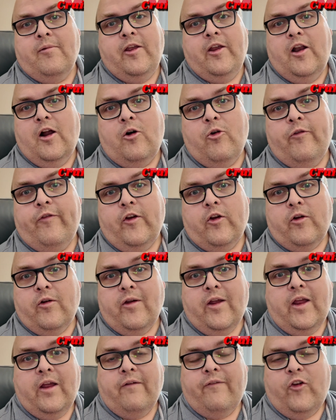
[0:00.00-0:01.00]
If
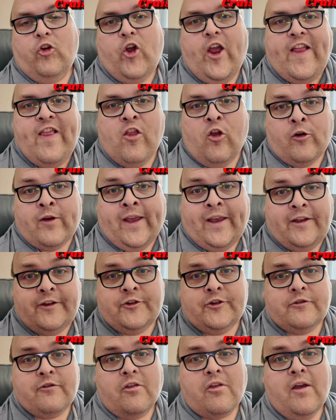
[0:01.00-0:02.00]
you're in
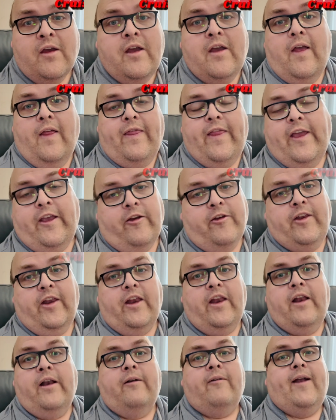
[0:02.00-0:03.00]
locations that you're
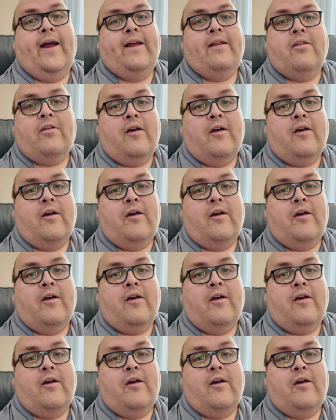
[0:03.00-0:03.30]
needing to write.